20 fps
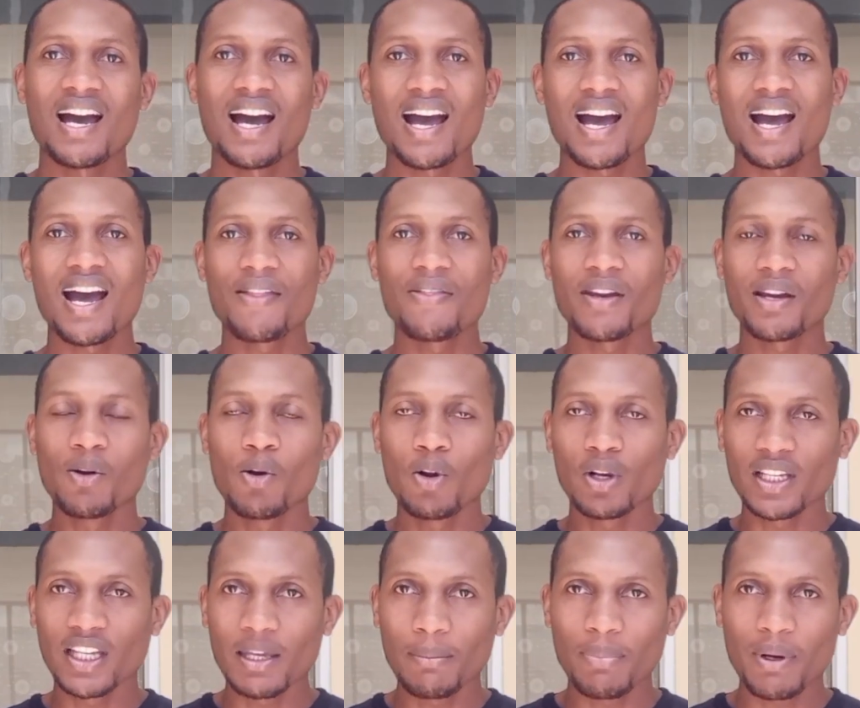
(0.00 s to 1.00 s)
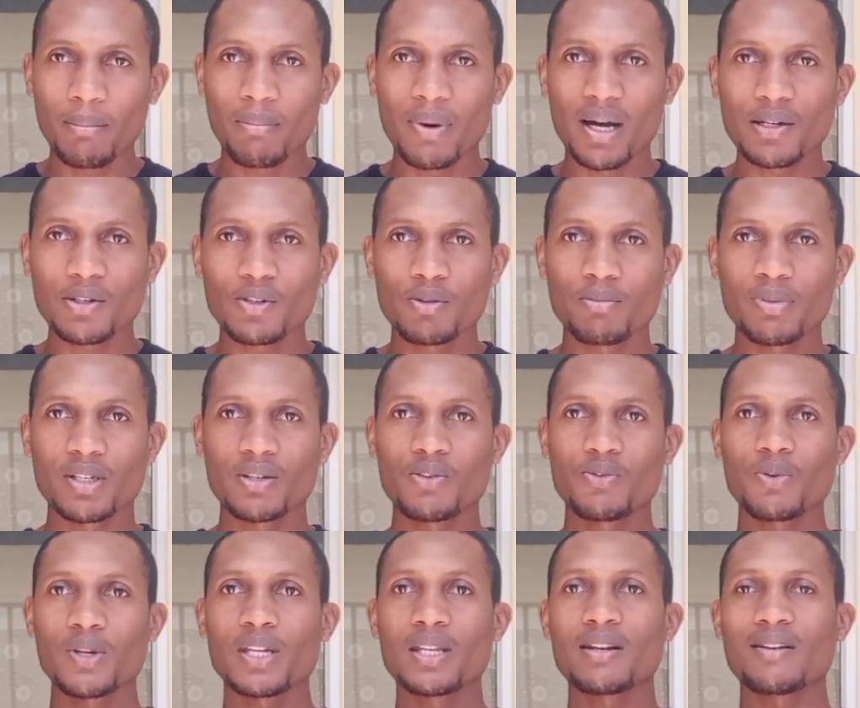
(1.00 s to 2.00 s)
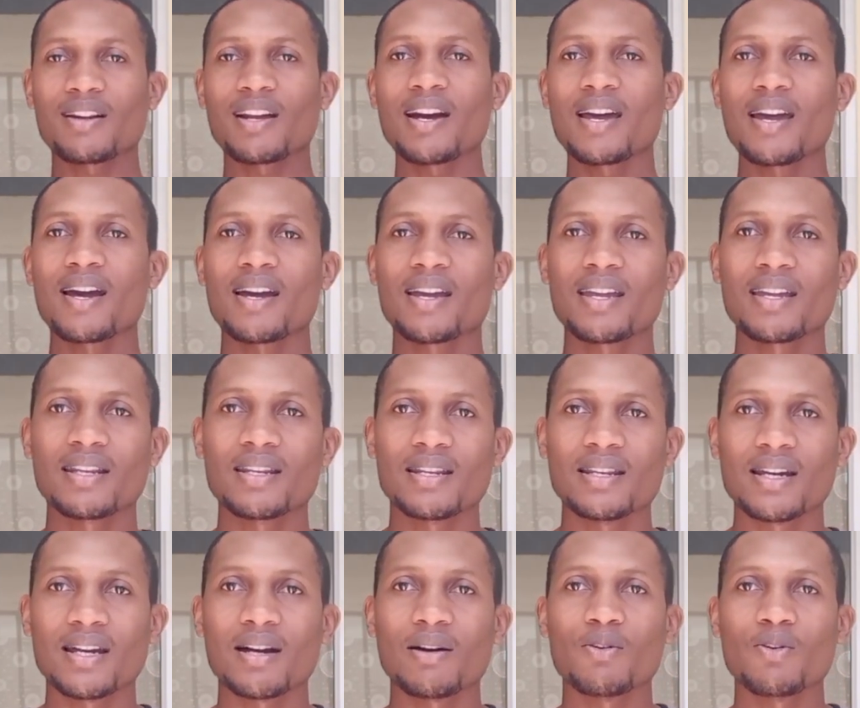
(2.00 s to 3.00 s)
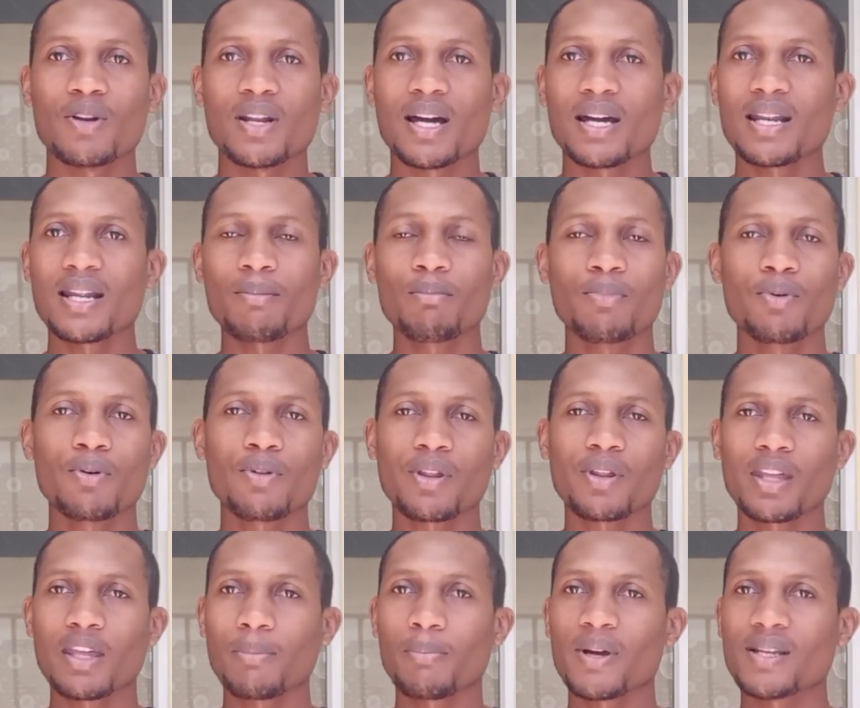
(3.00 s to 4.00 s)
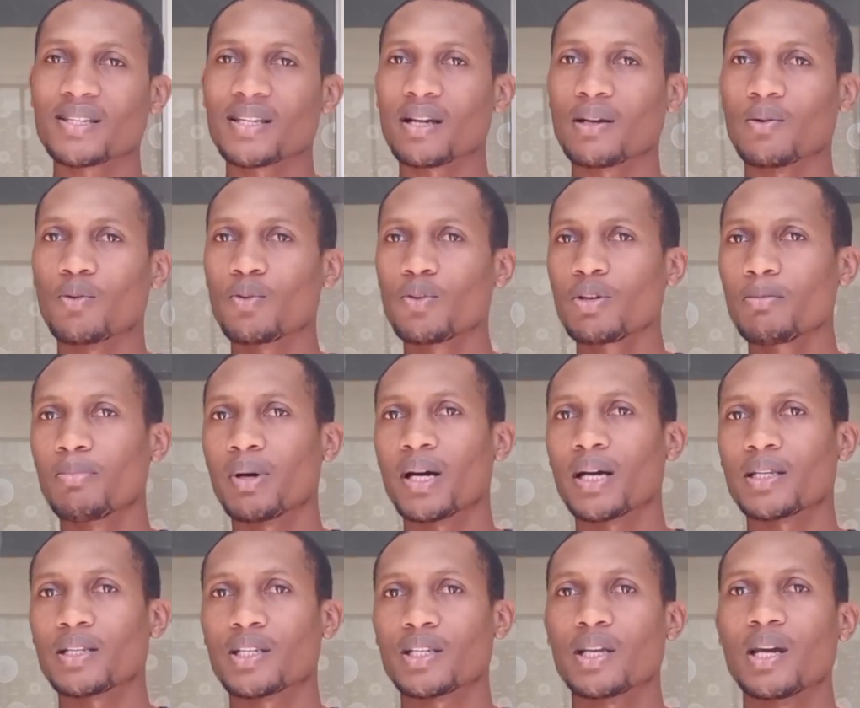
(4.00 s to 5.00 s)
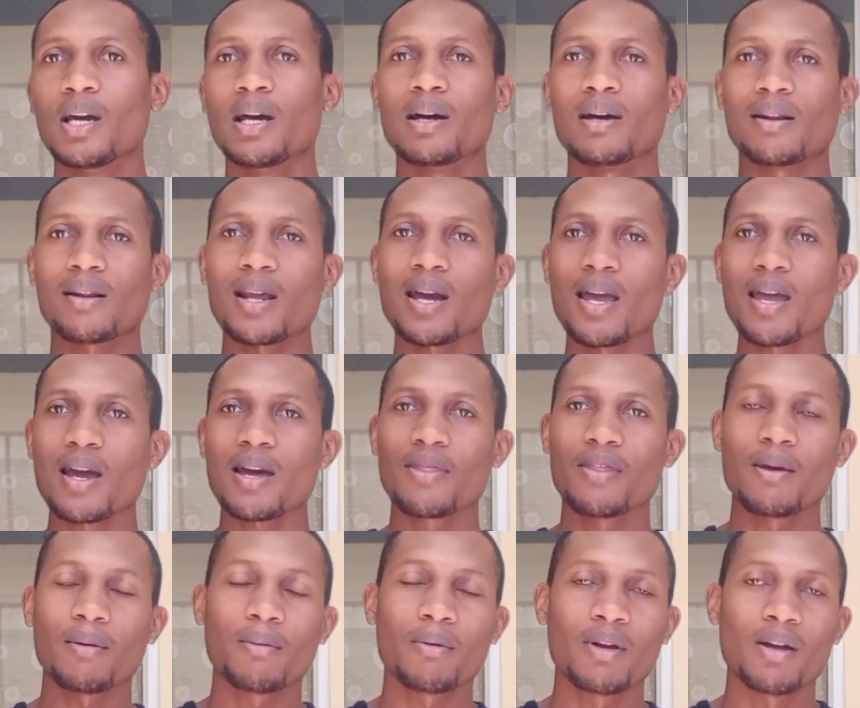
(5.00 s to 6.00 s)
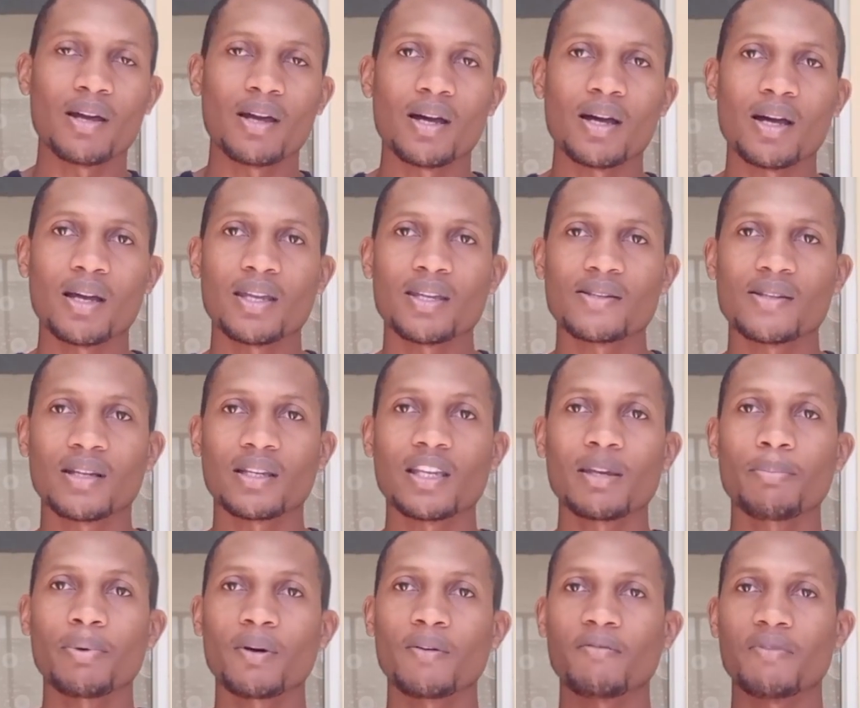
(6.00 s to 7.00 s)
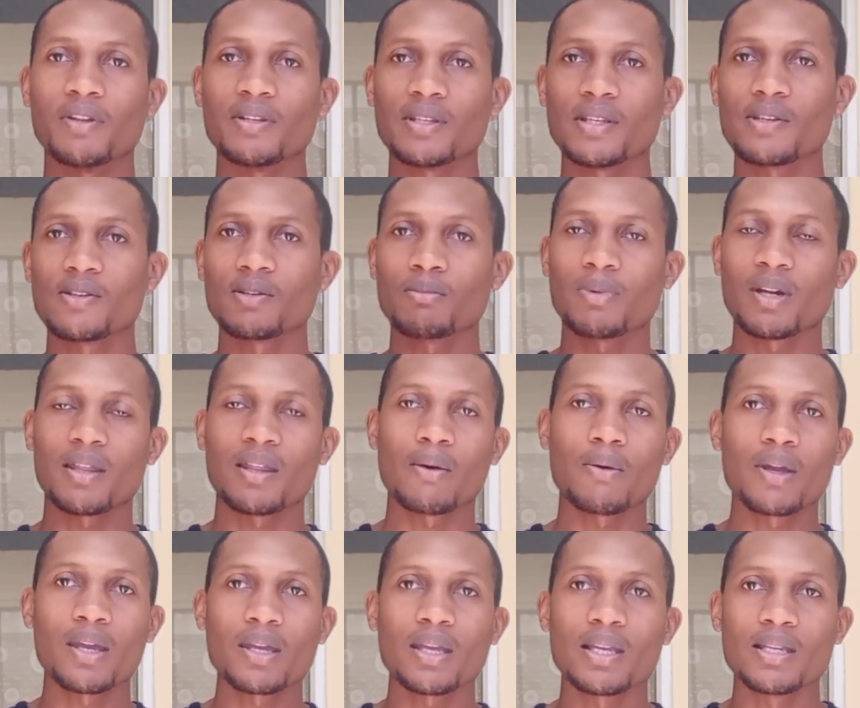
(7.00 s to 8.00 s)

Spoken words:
The goalkeeper battle between Raya and Onana, both keepers are good, but Raya, he's the keeper of the season, by the way.